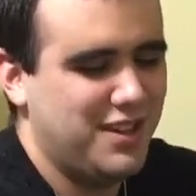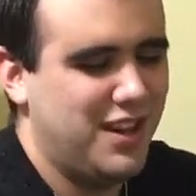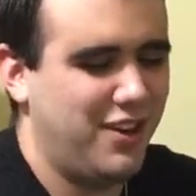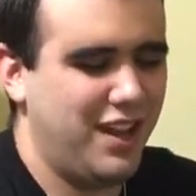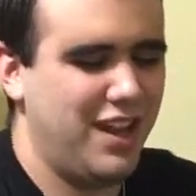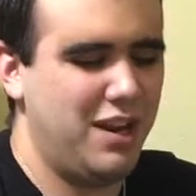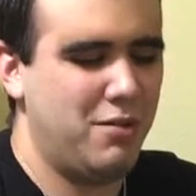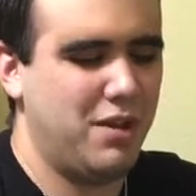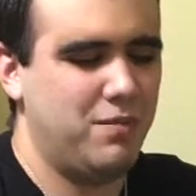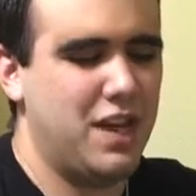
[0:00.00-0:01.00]
Okay,
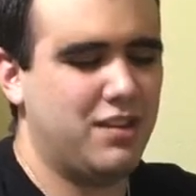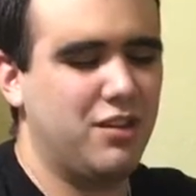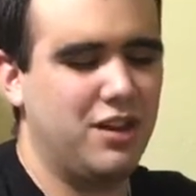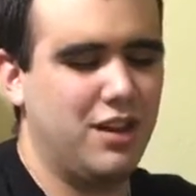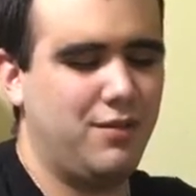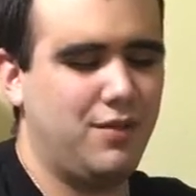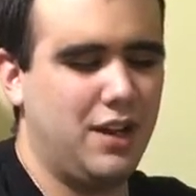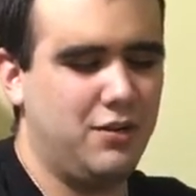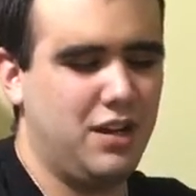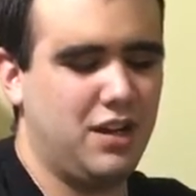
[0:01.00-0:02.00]
anyway, that's good enough. I
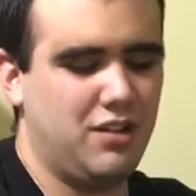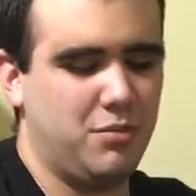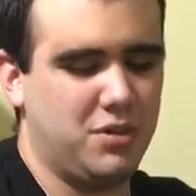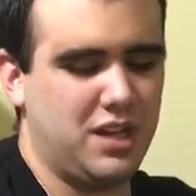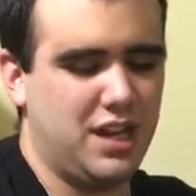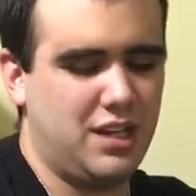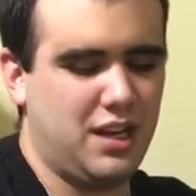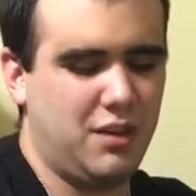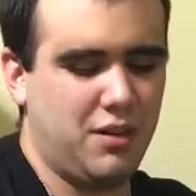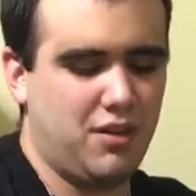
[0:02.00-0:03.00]
don't need it super tight.
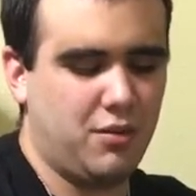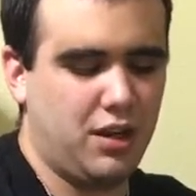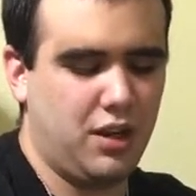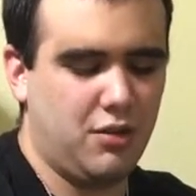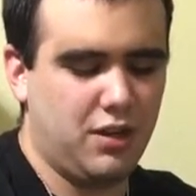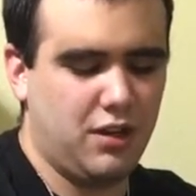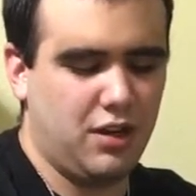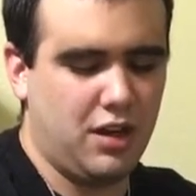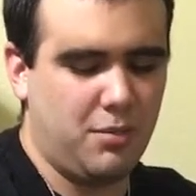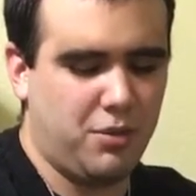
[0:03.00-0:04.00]
Anyway, so we're going to go in there at
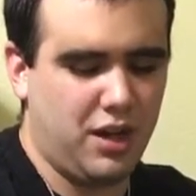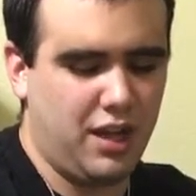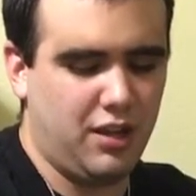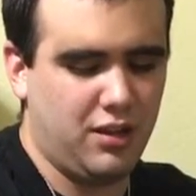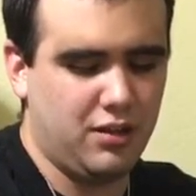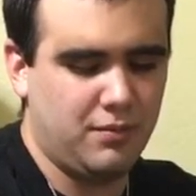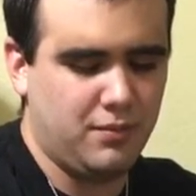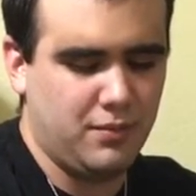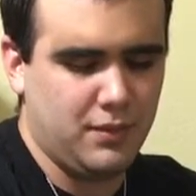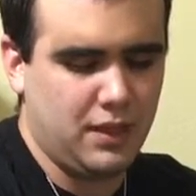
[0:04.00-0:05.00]
an upward angle,
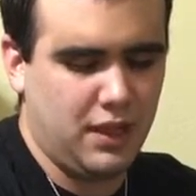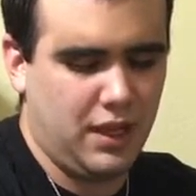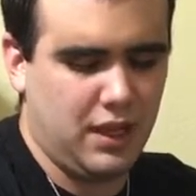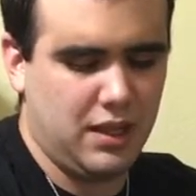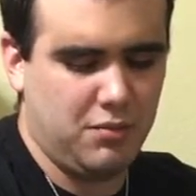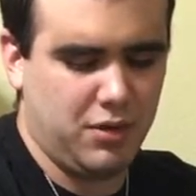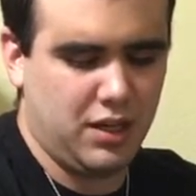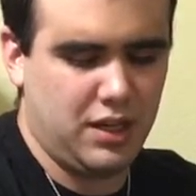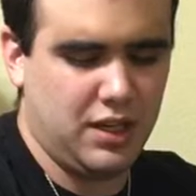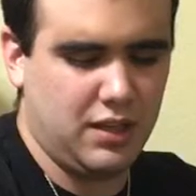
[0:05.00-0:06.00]
and then we're
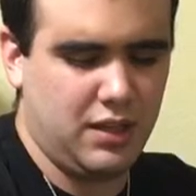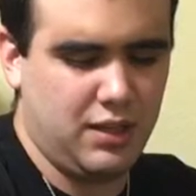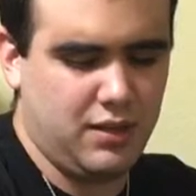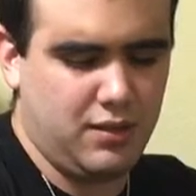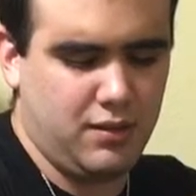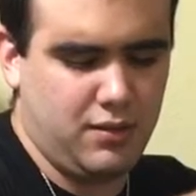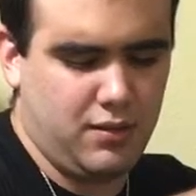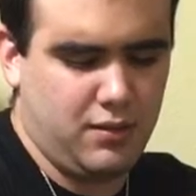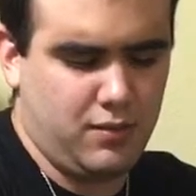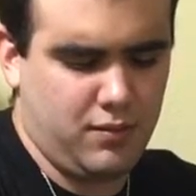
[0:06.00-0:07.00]
going to,
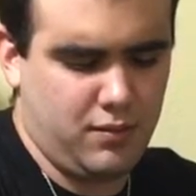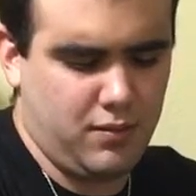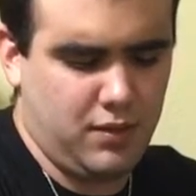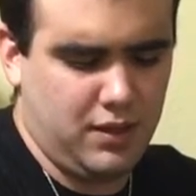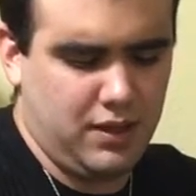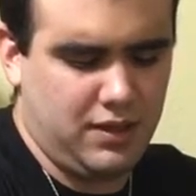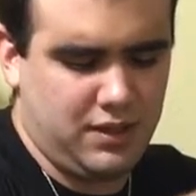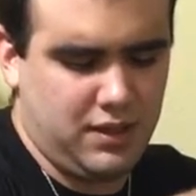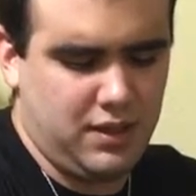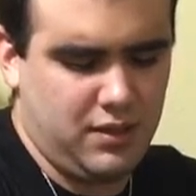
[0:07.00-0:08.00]
let's
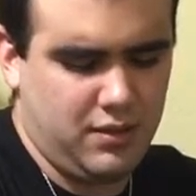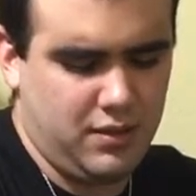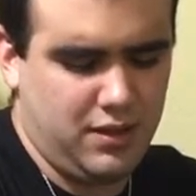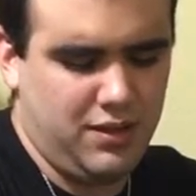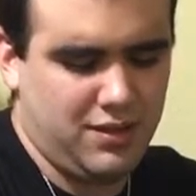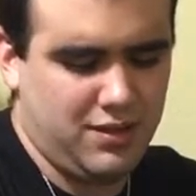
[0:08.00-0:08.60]
see. Eh,